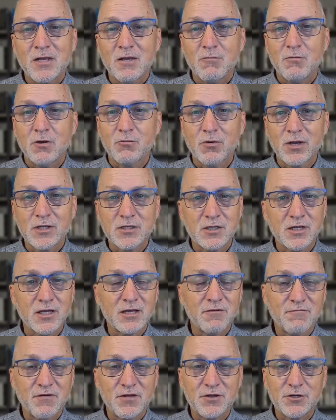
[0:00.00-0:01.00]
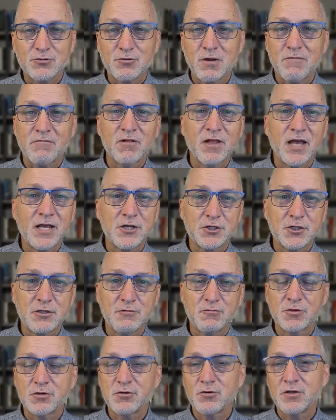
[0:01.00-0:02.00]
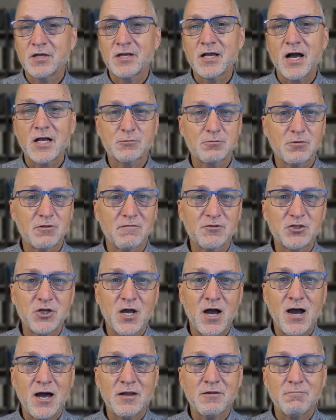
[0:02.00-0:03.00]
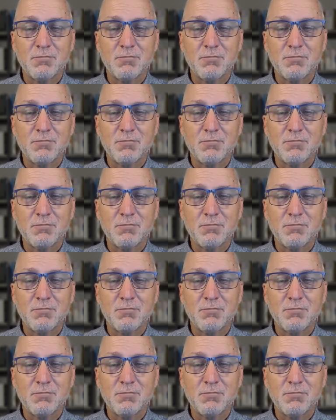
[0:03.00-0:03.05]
We recently finished Revelation. We're doing the Gospel of John.